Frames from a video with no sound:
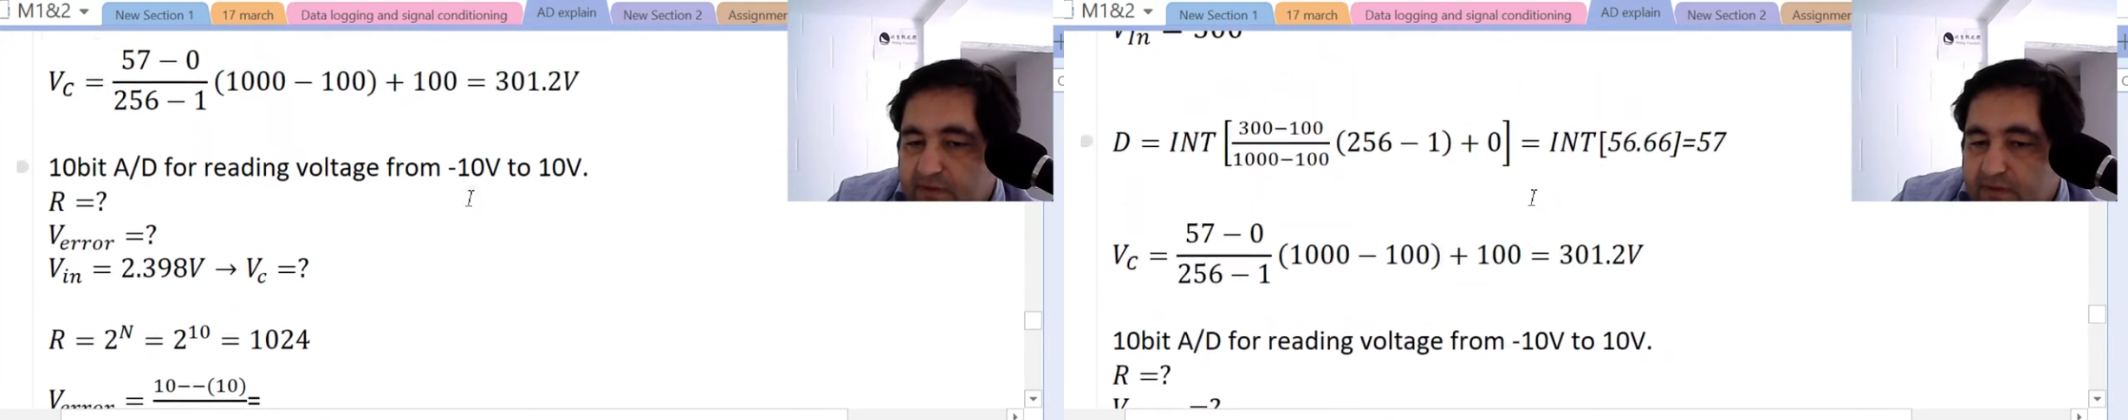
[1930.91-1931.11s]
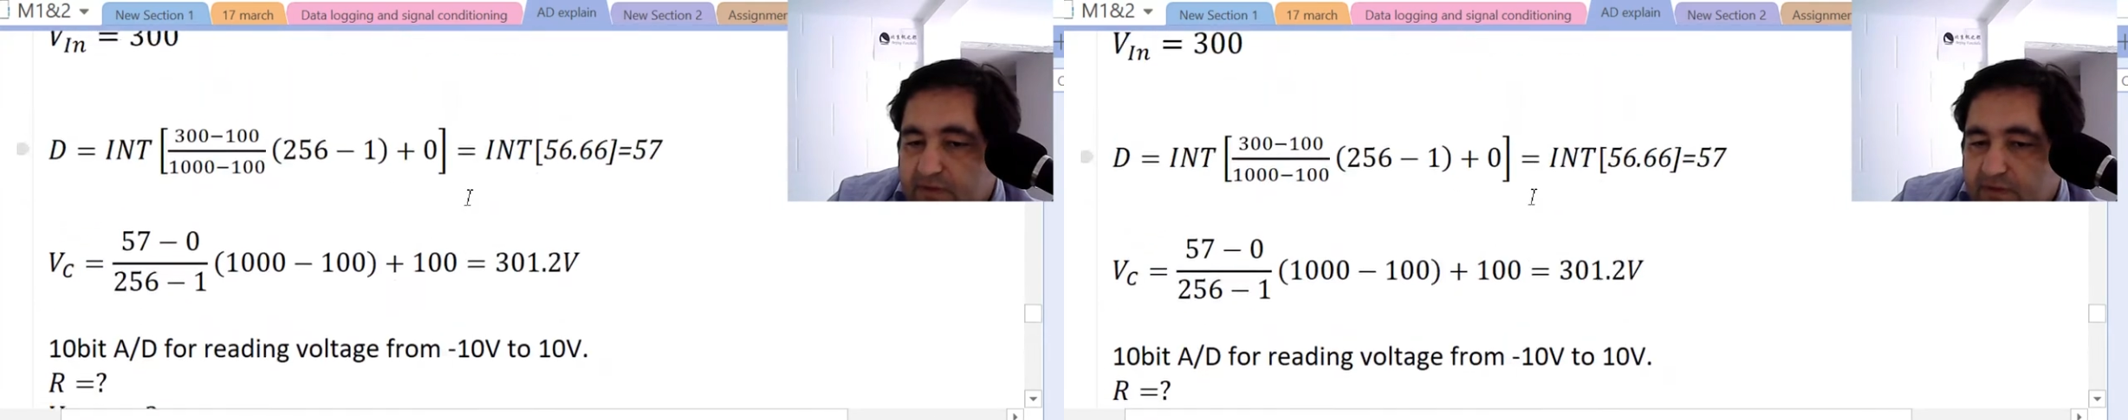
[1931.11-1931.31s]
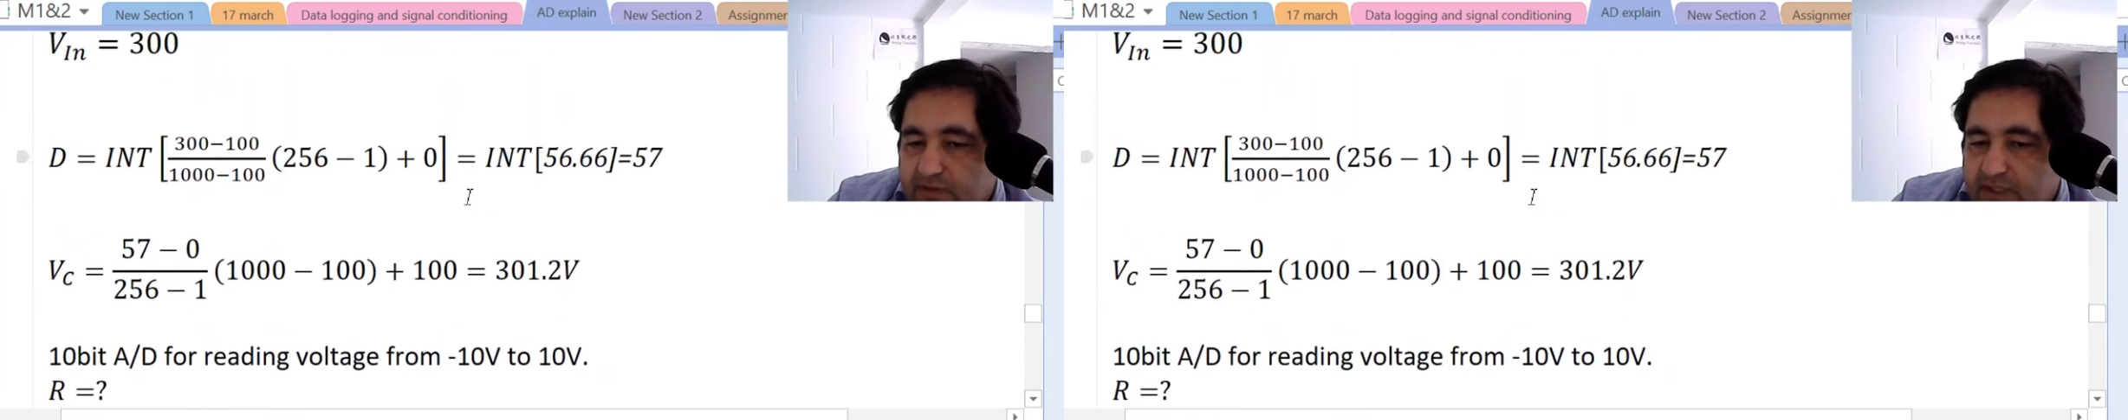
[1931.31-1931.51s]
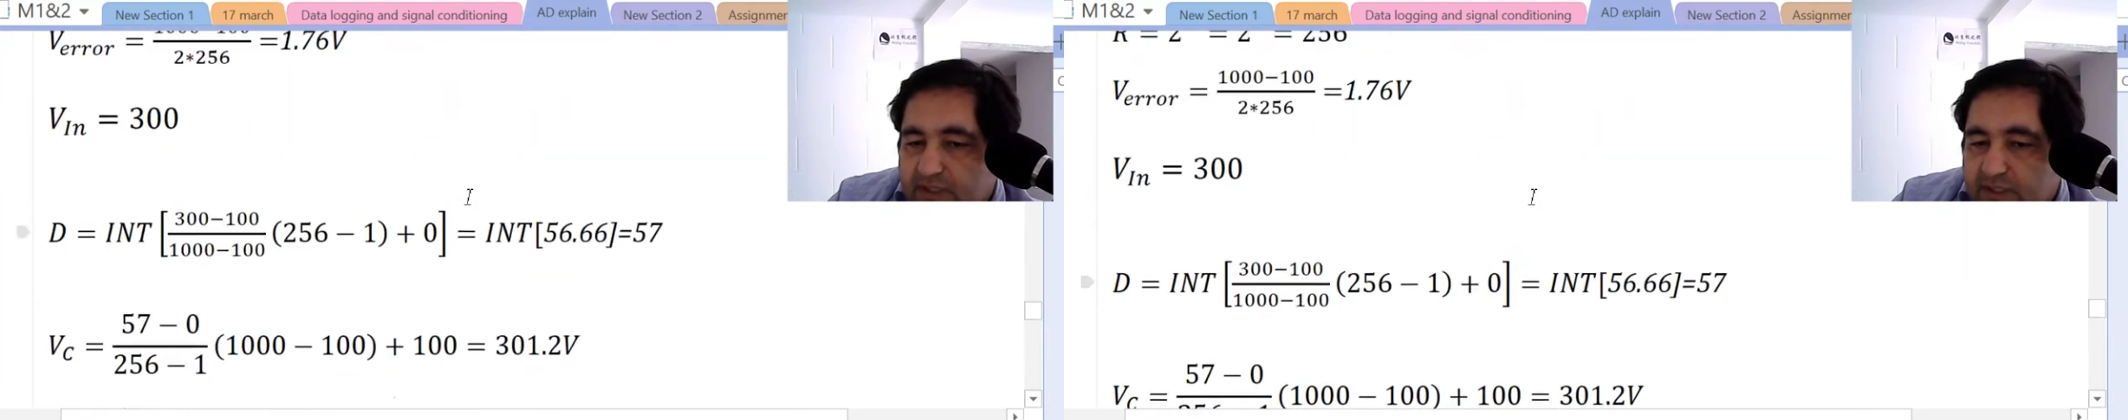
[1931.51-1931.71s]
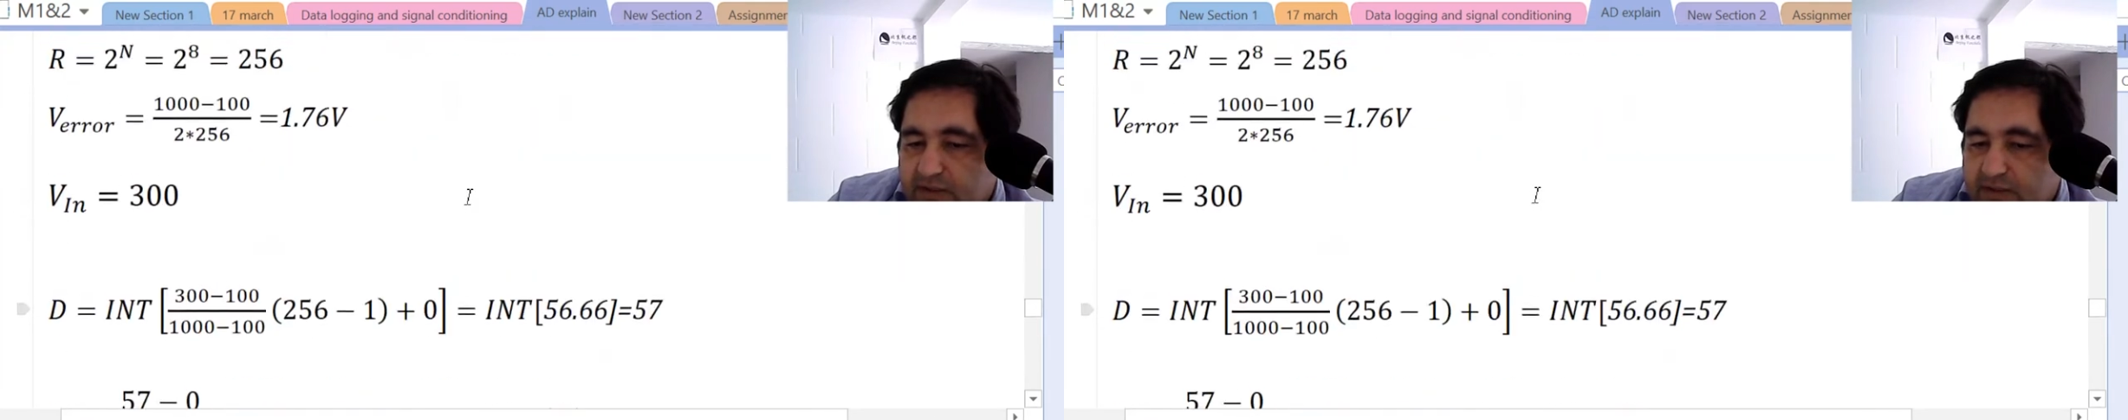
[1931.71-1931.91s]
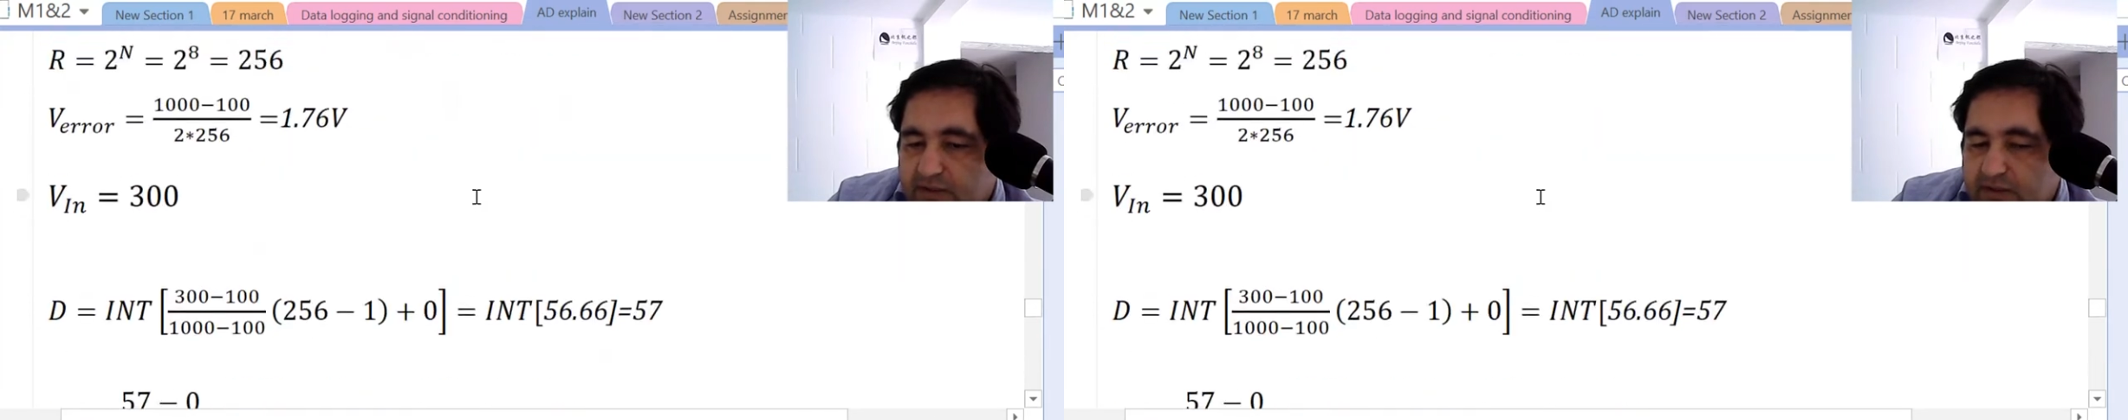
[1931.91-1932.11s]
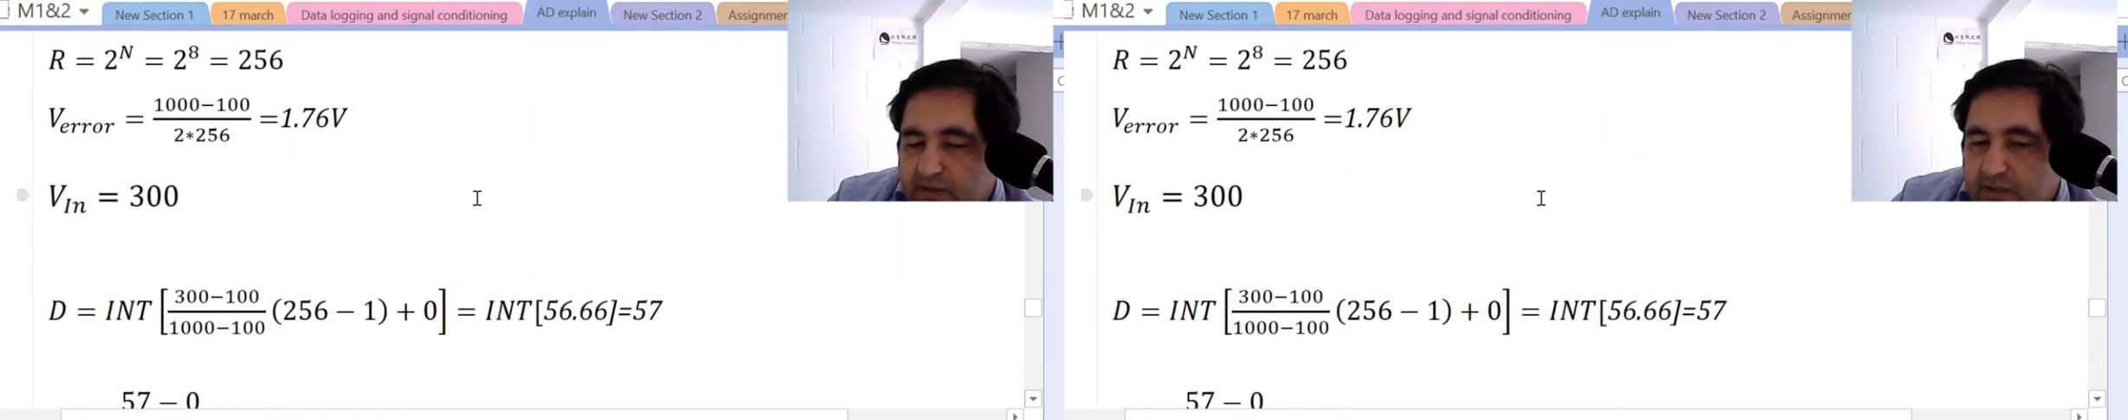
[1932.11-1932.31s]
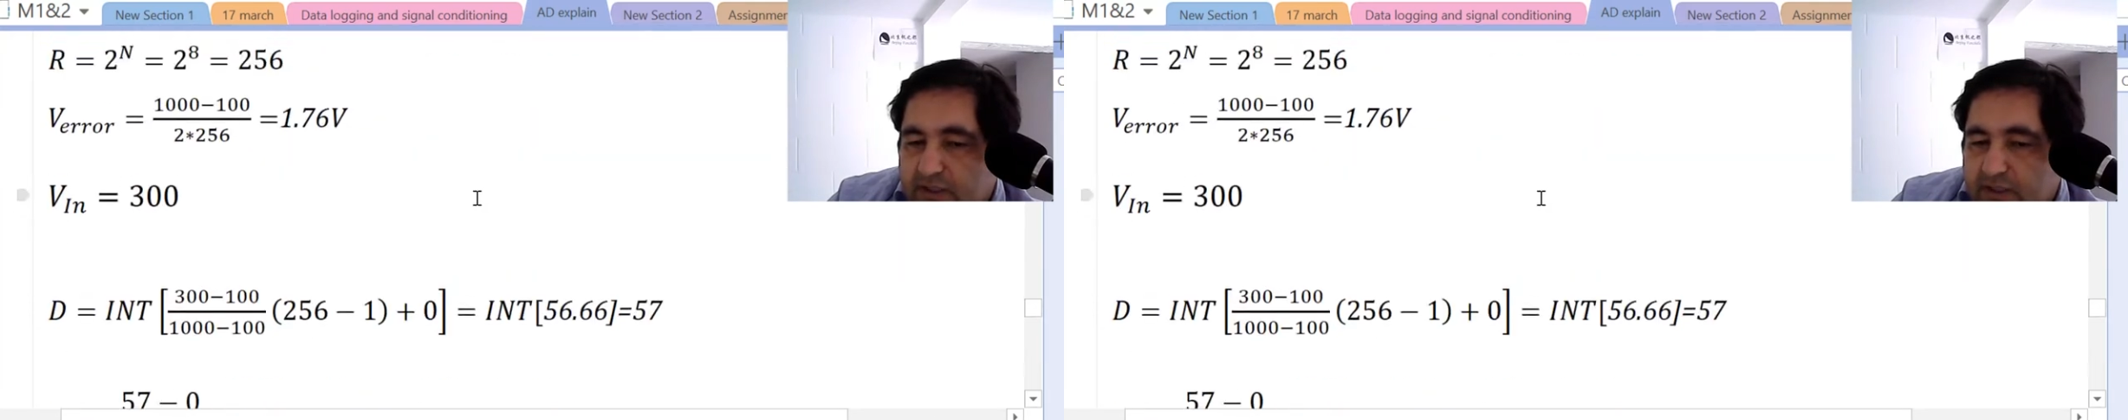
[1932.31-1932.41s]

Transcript: So again, I